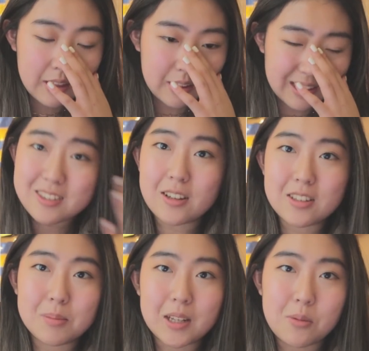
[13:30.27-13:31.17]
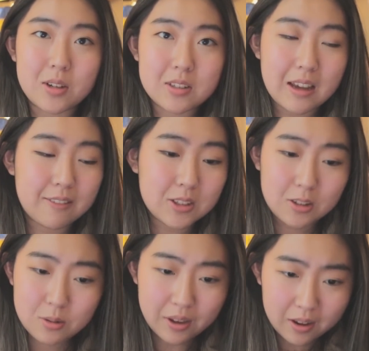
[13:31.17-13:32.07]
And that's not something I want to have to
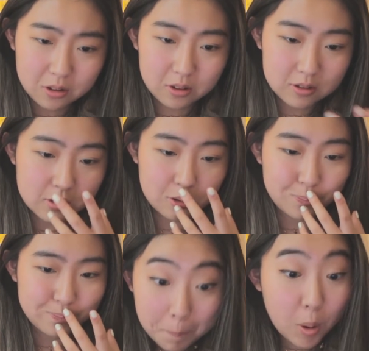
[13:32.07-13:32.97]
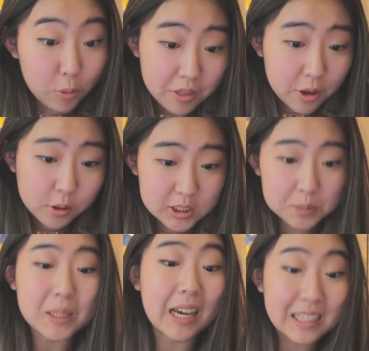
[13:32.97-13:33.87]
deal with either. So both of
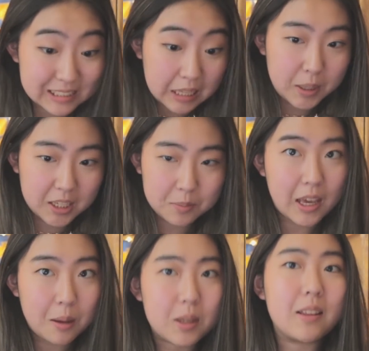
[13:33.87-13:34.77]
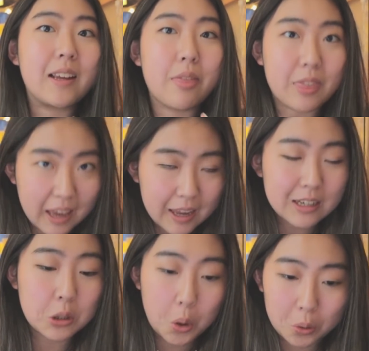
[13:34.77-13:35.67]
those, because they make me happy. Like the
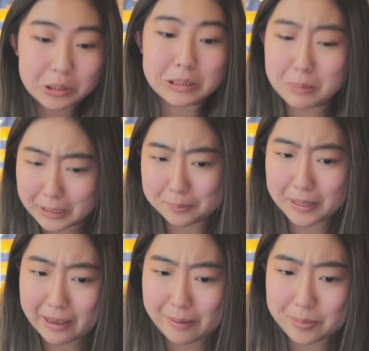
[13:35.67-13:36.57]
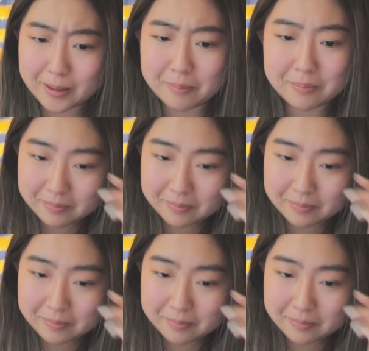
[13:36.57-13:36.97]
end goal is make me happy.